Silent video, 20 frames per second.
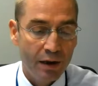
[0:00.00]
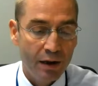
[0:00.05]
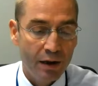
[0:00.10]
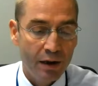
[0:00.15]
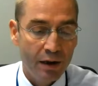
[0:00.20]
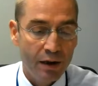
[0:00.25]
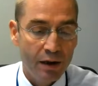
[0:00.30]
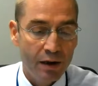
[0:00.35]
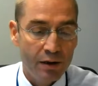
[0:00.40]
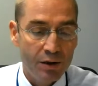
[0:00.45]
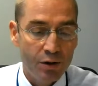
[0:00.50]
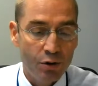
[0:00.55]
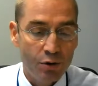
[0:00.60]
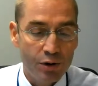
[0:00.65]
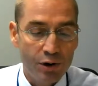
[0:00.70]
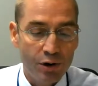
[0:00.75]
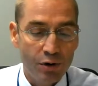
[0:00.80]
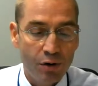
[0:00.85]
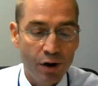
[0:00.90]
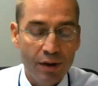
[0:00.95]
It's
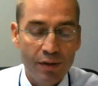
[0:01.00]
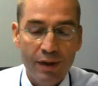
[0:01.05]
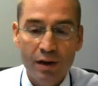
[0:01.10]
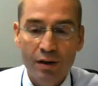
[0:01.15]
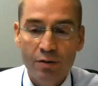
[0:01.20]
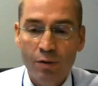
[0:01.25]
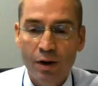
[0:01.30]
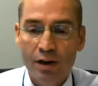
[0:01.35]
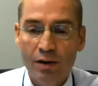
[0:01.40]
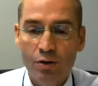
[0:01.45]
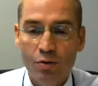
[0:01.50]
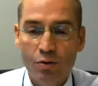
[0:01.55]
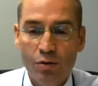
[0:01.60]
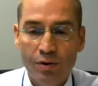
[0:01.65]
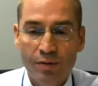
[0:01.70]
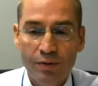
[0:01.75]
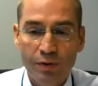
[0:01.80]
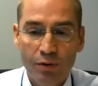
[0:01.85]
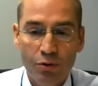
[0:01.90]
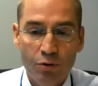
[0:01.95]
also, I think, quite
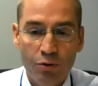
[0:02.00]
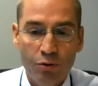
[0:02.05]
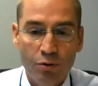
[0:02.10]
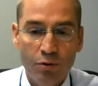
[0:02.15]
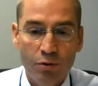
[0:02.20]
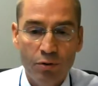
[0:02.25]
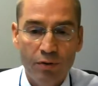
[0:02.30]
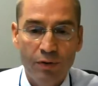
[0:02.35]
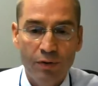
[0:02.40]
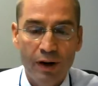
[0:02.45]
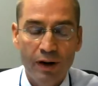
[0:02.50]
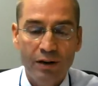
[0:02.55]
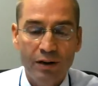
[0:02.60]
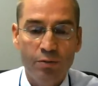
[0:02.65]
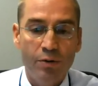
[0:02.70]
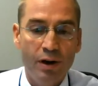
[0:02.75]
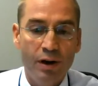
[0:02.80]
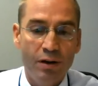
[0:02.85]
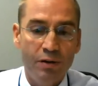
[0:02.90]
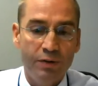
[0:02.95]
useful to find a
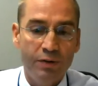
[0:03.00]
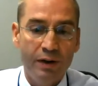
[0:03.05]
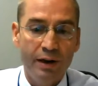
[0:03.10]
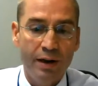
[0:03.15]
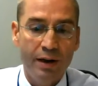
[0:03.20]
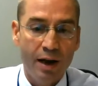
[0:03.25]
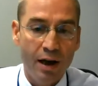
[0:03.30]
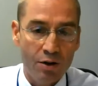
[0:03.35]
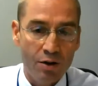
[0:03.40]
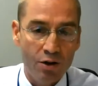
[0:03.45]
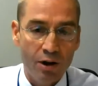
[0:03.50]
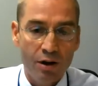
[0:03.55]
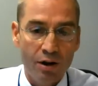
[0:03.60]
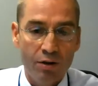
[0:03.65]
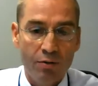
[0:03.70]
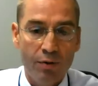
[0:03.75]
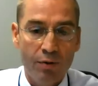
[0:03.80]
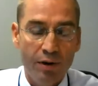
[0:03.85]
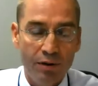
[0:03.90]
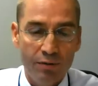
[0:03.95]
way of
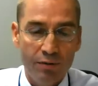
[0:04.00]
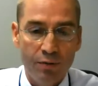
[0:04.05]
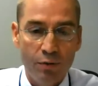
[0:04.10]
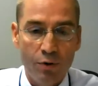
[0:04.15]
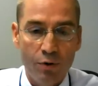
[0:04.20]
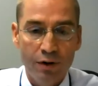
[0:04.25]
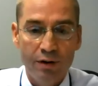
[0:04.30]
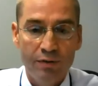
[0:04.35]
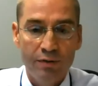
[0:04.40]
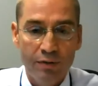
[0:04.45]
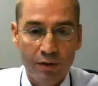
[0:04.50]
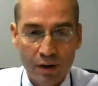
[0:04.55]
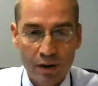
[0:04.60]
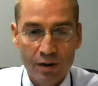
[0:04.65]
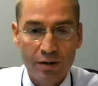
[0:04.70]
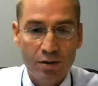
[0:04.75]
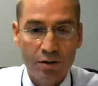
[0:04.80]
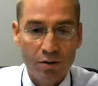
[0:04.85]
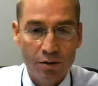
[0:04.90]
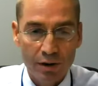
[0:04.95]
engaging with the foreign
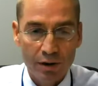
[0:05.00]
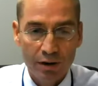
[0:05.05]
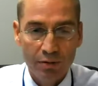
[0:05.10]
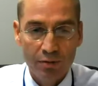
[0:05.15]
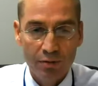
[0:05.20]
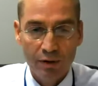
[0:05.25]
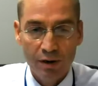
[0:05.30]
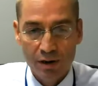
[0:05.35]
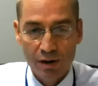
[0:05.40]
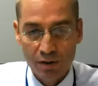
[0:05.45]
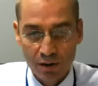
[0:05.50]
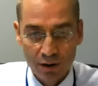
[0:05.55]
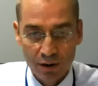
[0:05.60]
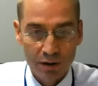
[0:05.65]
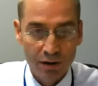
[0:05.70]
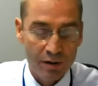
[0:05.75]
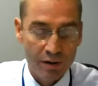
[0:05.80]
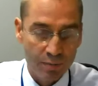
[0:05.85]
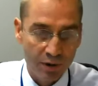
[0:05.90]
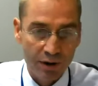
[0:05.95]
investors, and in
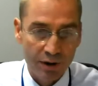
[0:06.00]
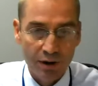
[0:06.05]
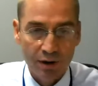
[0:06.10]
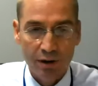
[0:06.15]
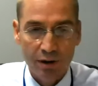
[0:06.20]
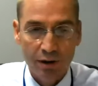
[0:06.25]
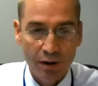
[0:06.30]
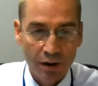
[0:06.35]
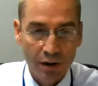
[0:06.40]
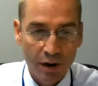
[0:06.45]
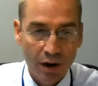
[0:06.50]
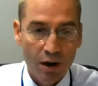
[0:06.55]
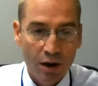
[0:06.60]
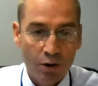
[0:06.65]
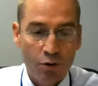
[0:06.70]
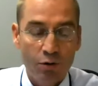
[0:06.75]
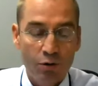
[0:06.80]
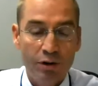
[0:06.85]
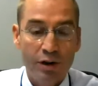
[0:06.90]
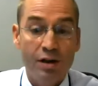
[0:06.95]
this particular
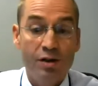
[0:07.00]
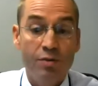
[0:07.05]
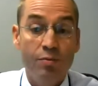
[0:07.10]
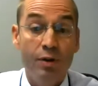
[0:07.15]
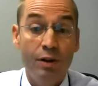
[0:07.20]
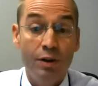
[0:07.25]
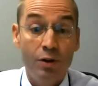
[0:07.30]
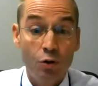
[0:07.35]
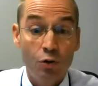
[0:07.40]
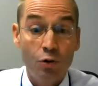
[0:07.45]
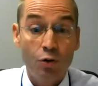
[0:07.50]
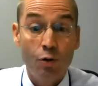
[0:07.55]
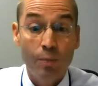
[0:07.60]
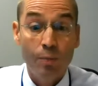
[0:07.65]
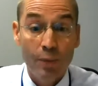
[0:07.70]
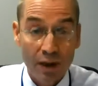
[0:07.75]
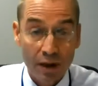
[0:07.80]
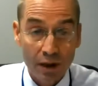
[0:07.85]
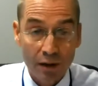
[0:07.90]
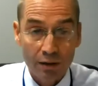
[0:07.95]
context, with the
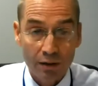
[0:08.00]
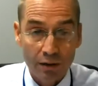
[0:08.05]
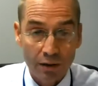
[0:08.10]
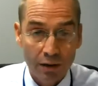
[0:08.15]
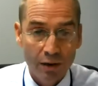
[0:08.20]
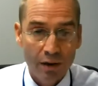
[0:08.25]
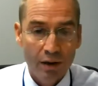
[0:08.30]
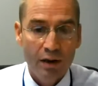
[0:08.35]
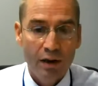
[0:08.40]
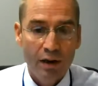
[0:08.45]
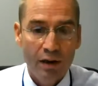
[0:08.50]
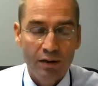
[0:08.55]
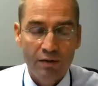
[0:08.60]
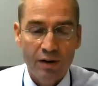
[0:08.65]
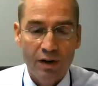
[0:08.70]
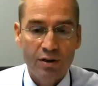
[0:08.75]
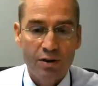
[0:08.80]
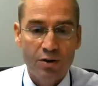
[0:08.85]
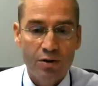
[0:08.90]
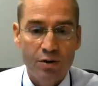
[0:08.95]
European
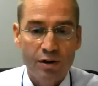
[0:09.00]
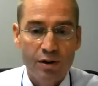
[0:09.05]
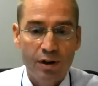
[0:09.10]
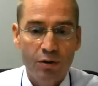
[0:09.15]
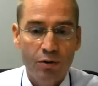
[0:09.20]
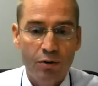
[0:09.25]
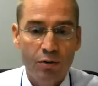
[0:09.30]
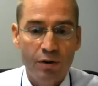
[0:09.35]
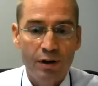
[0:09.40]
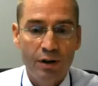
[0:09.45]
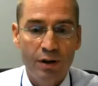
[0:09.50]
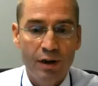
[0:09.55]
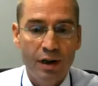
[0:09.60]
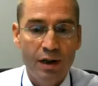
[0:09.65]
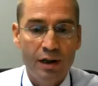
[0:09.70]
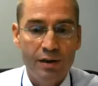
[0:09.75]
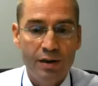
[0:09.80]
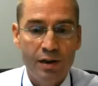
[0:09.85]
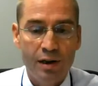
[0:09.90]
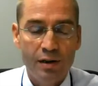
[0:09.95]
investors that already
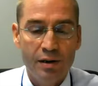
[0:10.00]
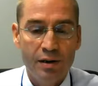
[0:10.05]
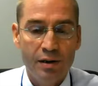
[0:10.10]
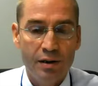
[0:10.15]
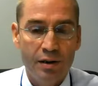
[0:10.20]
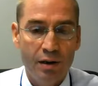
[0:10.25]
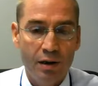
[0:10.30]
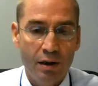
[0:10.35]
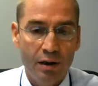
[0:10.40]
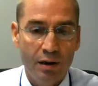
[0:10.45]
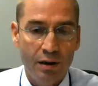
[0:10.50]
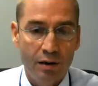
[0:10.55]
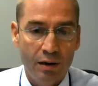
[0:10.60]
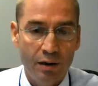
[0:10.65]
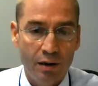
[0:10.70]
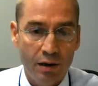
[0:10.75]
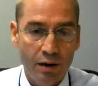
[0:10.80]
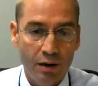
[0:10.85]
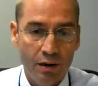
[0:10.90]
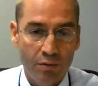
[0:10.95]
exist
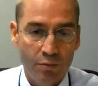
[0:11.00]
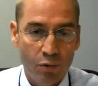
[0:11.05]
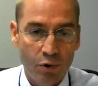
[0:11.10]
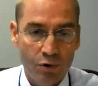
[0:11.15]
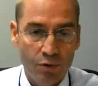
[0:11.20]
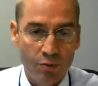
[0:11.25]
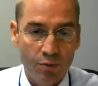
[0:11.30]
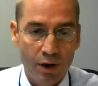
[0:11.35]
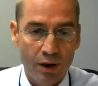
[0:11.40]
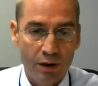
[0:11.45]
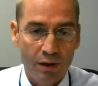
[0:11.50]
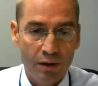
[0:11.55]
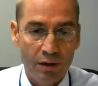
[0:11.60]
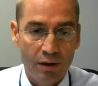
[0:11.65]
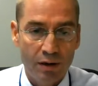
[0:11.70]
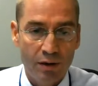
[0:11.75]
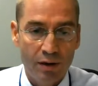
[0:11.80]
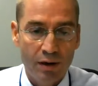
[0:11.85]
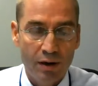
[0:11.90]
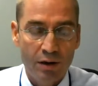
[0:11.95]
in Botswana.
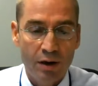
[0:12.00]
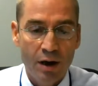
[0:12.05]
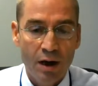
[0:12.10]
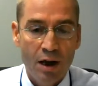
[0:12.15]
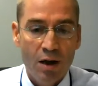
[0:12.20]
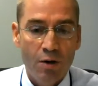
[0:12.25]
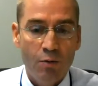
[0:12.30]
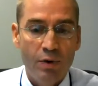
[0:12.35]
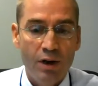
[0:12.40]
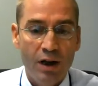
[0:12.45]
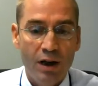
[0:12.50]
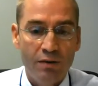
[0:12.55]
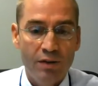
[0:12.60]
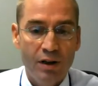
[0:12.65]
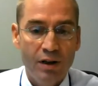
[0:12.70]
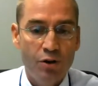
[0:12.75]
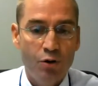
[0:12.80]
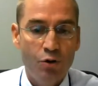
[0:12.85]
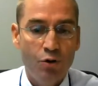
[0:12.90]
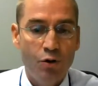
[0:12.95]
I think we have
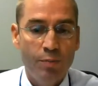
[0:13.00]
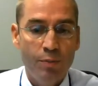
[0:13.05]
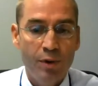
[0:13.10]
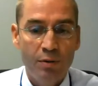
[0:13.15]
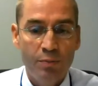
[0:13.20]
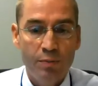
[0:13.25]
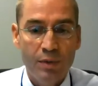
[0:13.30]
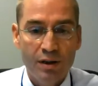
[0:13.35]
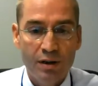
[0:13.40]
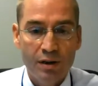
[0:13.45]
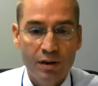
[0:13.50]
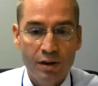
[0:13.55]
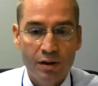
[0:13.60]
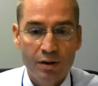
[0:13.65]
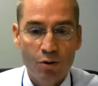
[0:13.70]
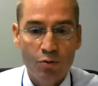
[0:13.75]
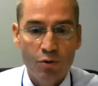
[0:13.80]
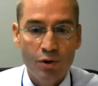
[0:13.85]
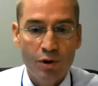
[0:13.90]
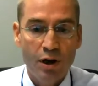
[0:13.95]
these European business
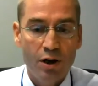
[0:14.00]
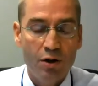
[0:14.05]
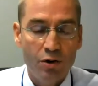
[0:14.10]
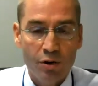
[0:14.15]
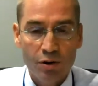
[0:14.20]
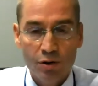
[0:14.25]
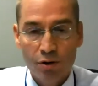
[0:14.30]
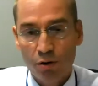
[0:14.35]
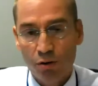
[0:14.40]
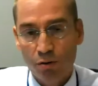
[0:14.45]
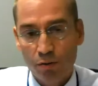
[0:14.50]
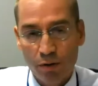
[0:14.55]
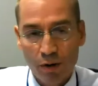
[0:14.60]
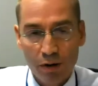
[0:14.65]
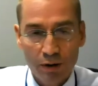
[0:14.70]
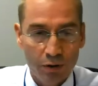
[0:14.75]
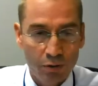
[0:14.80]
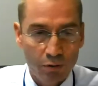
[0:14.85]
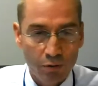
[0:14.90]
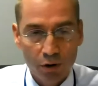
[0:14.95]
associations all
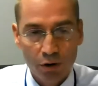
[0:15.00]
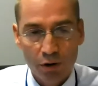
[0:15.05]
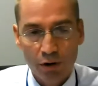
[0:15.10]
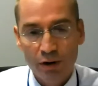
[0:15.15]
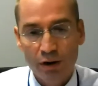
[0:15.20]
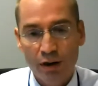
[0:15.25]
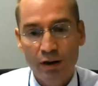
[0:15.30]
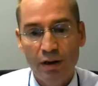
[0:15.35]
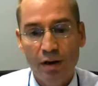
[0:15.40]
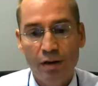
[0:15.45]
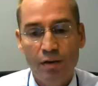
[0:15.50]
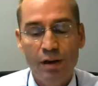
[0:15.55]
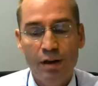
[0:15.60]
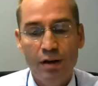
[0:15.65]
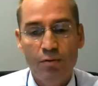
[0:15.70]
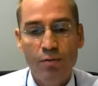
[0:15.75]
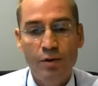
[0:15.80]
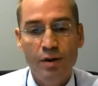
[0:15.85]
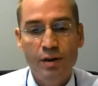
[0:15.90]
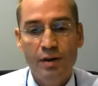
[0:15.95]
around the world, and I
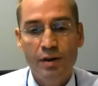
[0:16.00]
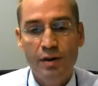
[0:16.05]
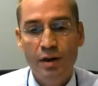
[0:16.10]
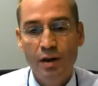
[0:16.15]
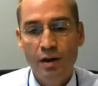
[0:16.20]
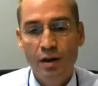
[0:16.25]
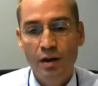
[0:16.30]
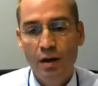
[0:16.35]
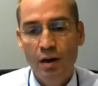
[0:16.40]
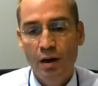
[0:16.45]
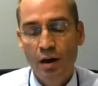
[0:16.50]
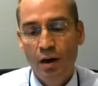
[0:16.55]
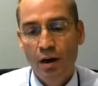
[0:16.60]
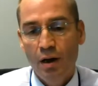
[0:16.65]
think we see